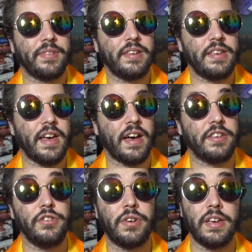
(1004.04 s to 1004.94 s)
yeah,
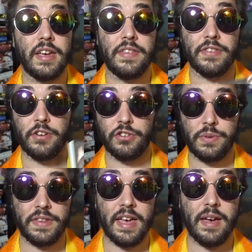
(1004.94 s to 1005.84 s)
you can get those
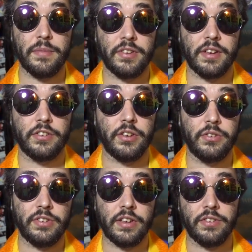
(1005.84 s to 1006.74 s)
with the Amazon
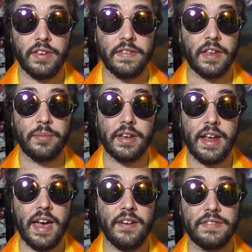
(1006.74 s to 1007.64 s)
Associates link that I'm going
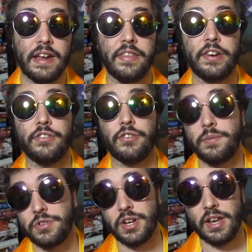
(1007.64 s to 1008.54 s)
to have down in the
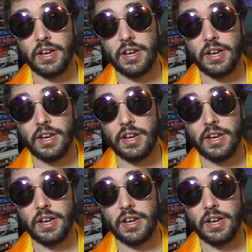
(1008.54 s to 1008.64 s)
description.